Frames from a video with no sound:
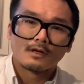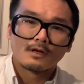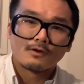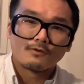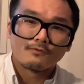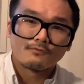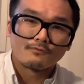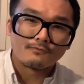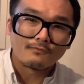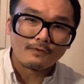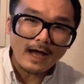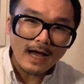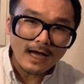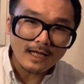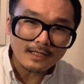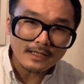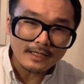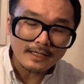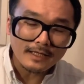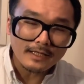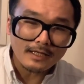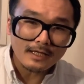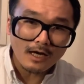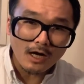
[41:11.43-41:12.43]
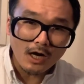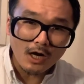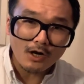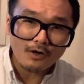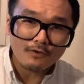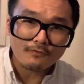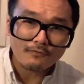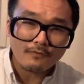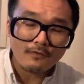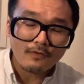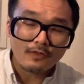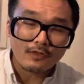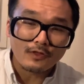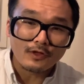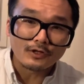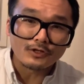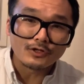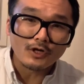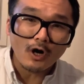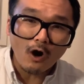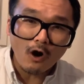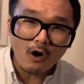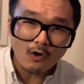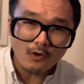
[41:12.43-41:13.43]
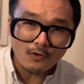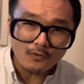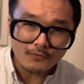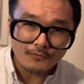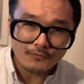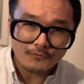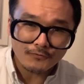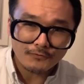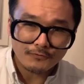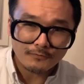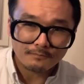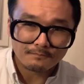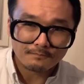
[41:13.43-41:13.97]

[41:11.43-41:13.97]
Valley of the Dolls.